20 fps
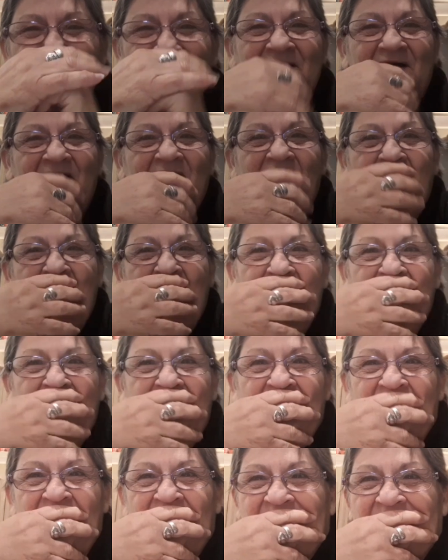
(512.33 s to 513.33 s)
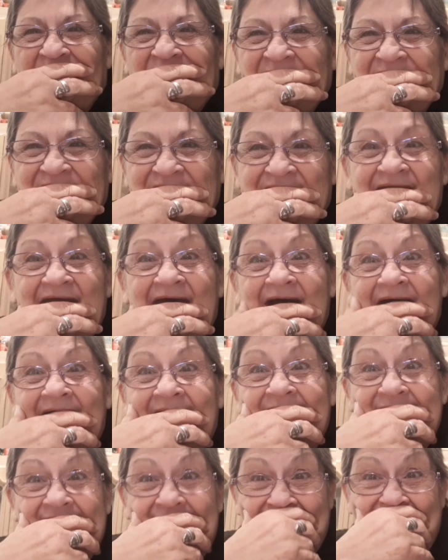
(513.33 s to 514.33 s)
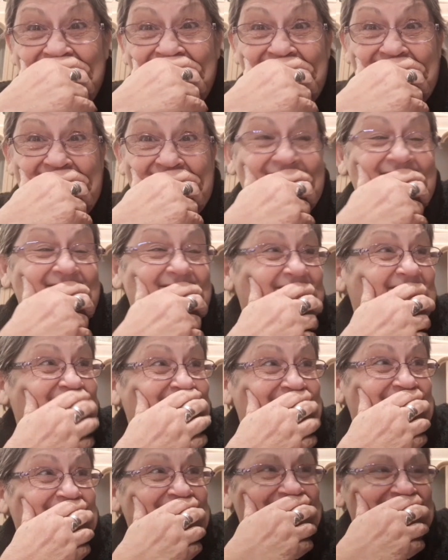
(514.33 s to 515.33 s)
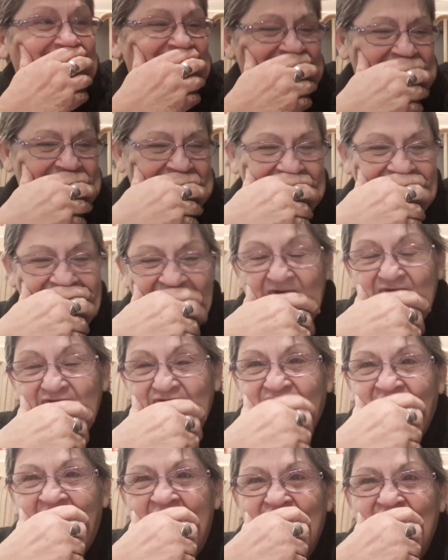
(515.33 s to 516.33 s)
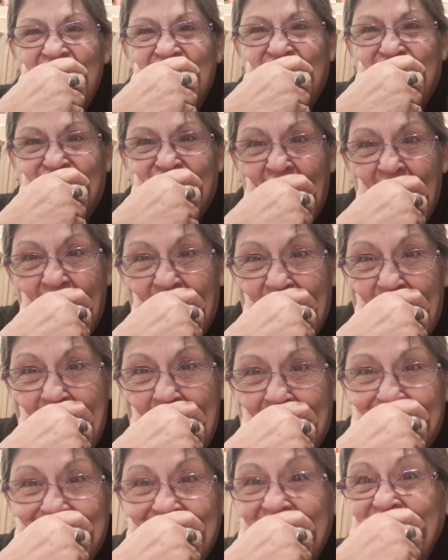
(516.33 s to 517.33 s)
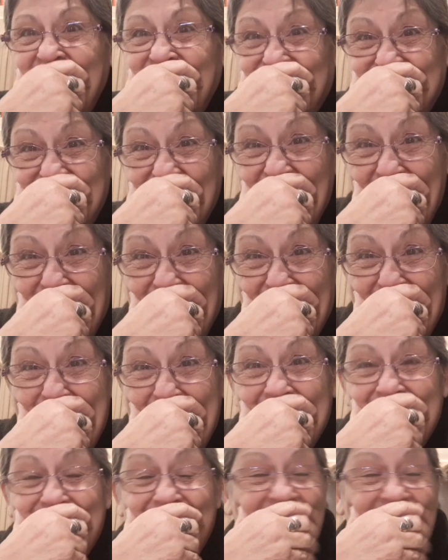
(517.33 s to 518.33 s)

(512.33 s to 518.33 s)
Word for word: Oh, yeah. Oh. they're saying, shut up, shut up.